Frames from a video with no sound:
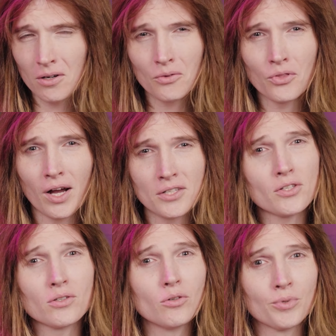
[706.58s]
are lots
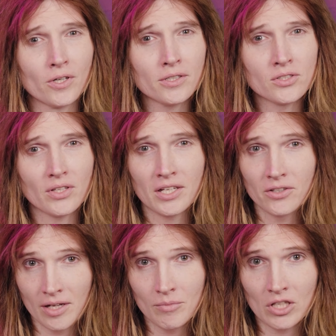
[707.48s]
of cool perks like your
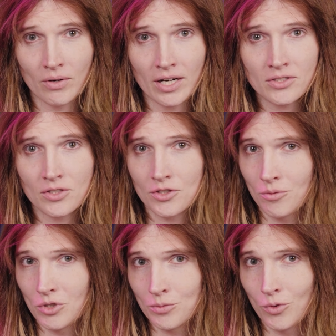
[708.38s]
name in the credits and so
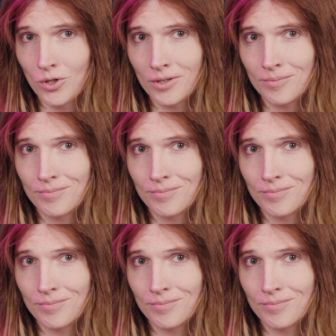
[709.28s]
much more.